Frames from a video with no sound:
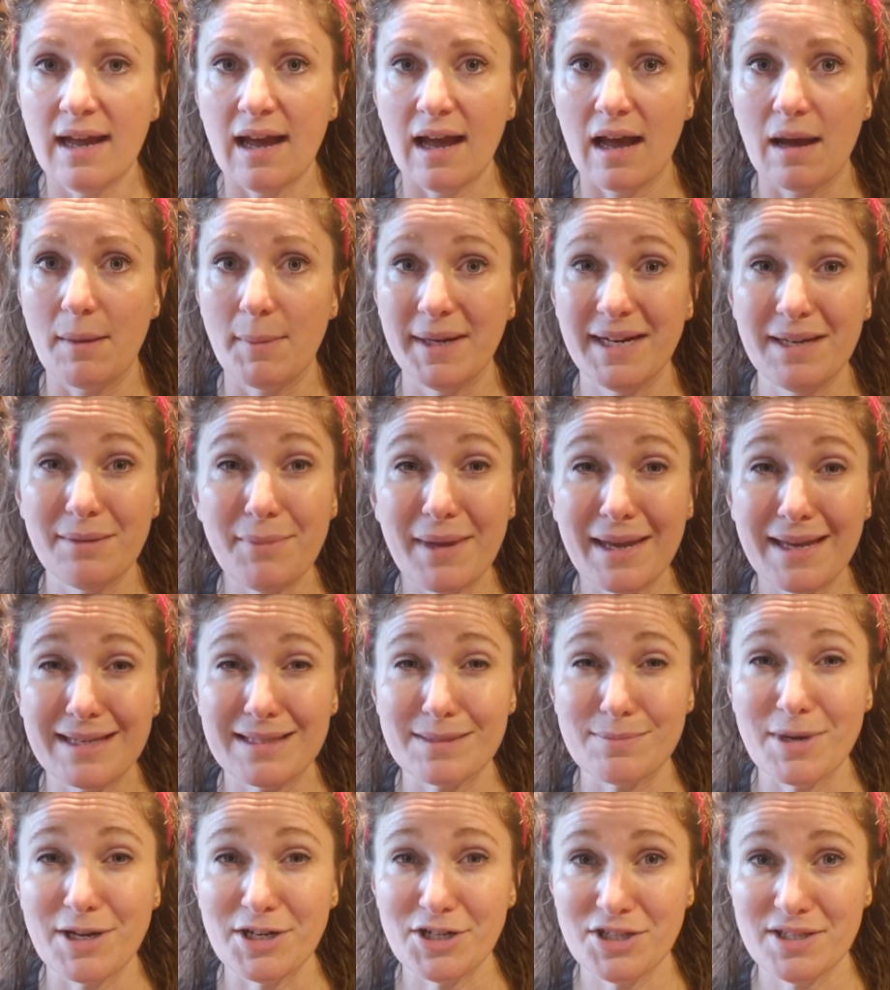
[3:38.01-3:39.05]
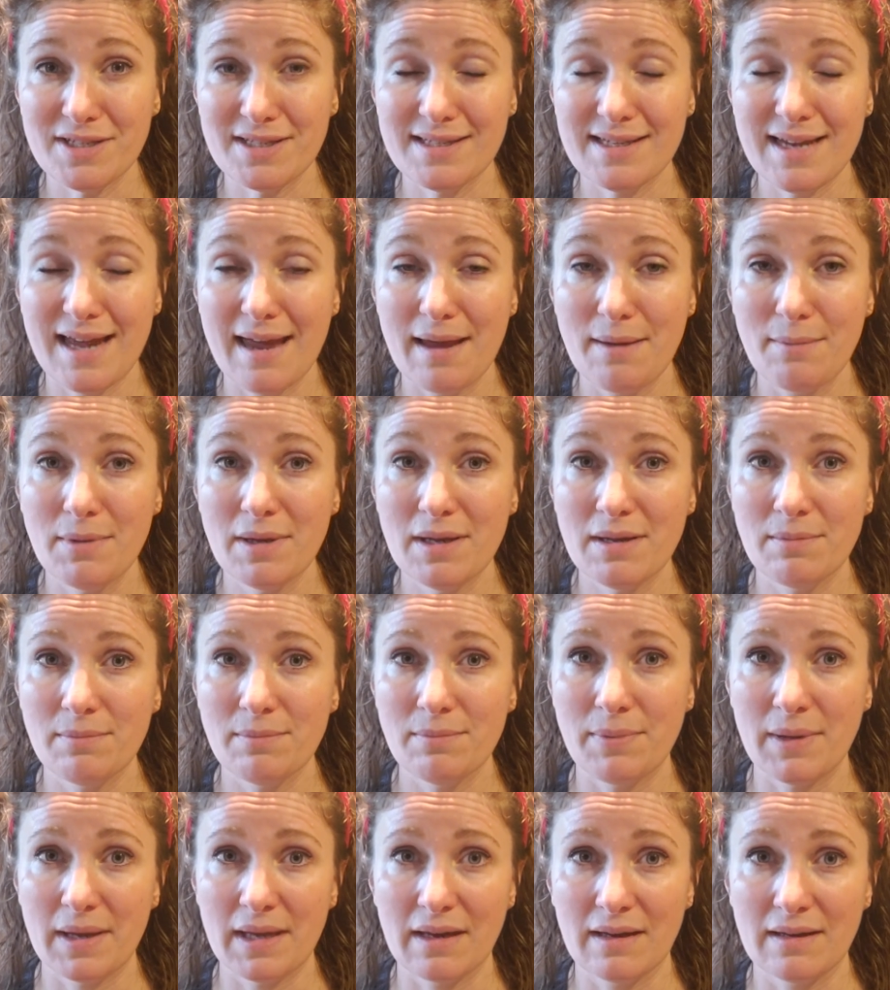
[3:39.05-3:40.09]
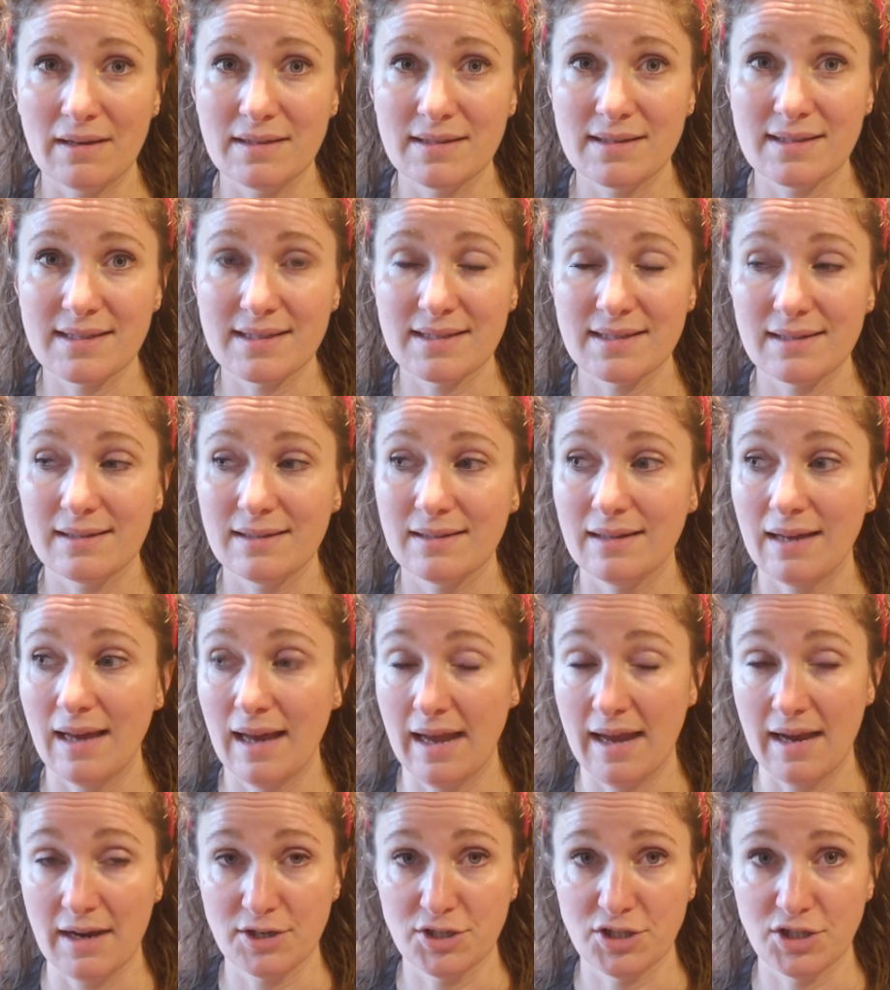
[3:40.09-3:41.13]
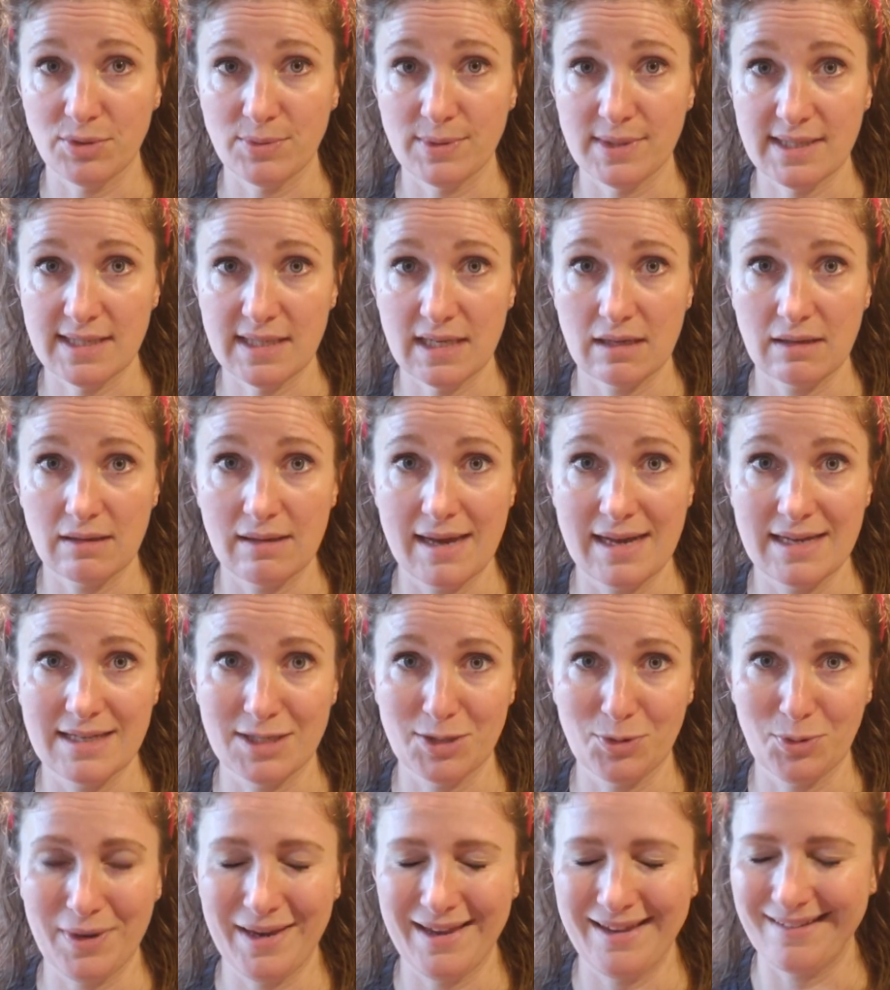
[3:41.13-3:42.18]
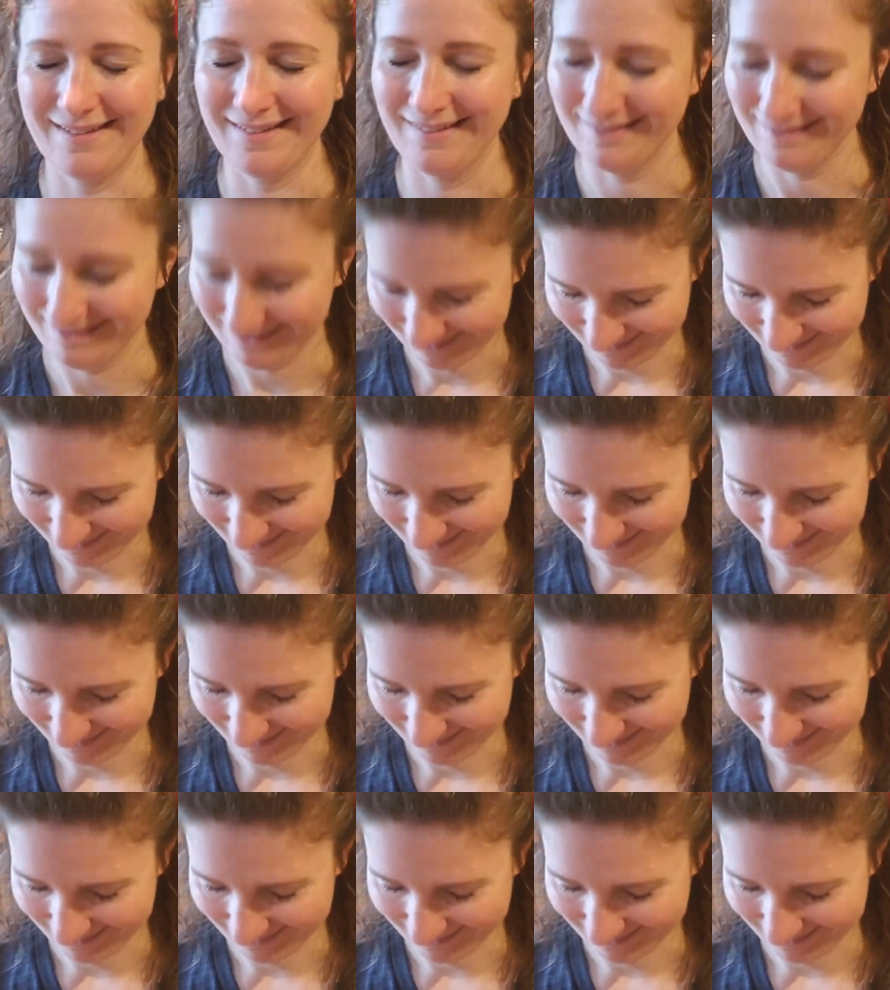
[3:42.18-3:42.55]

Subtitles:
I didn't make as much this time because I actually was sick last week.